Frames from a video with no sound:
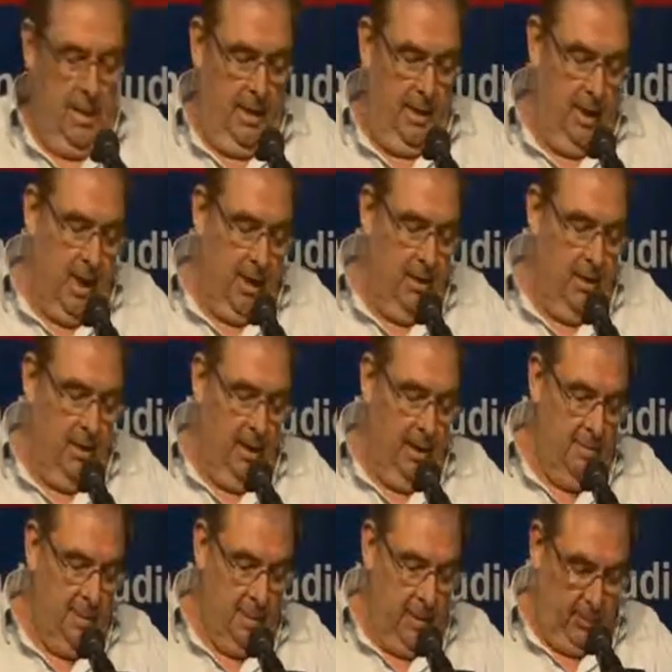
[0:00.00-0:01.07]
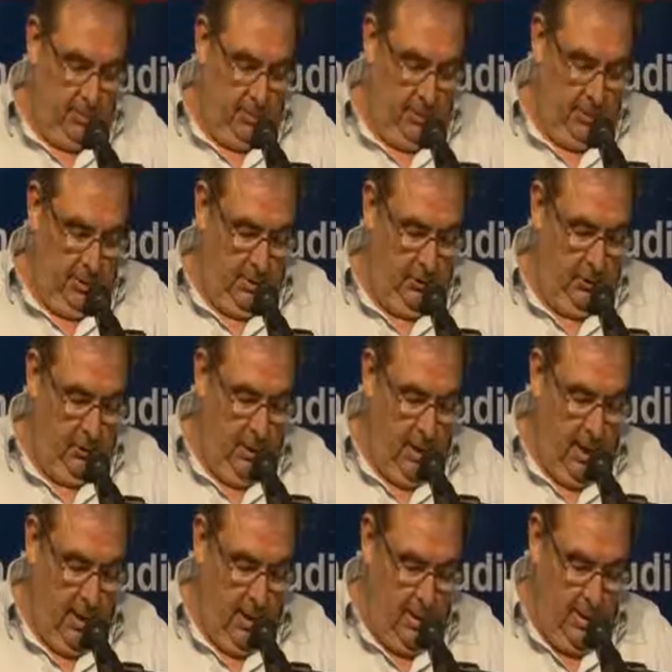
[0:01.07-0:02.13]
and other names that uh,
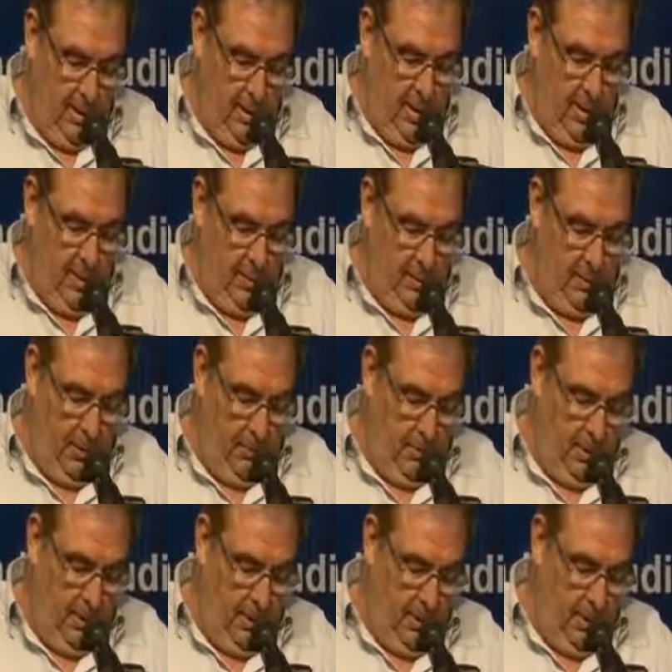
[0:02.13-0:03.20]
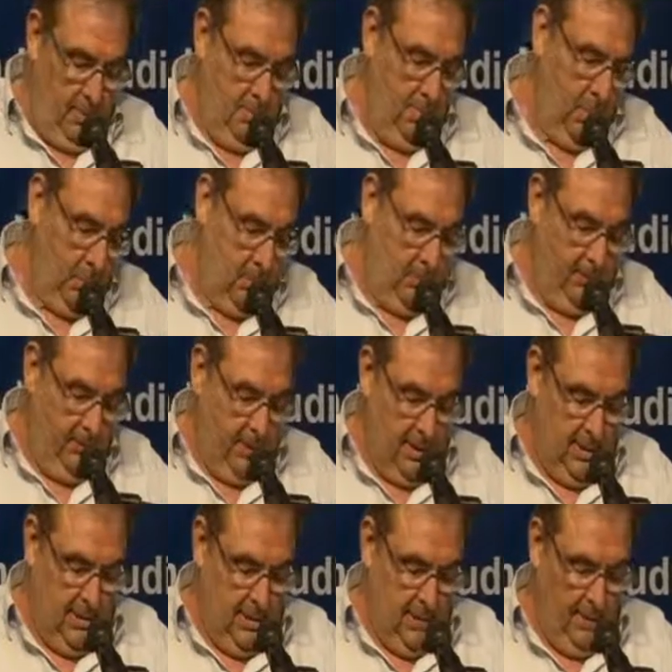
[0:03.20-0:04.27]
today we, we, most of
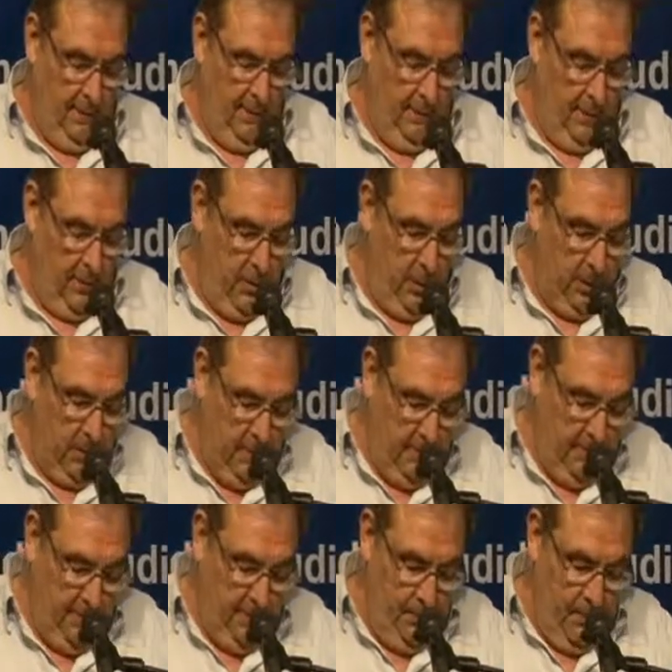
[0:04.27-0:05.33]
us uh, forgot.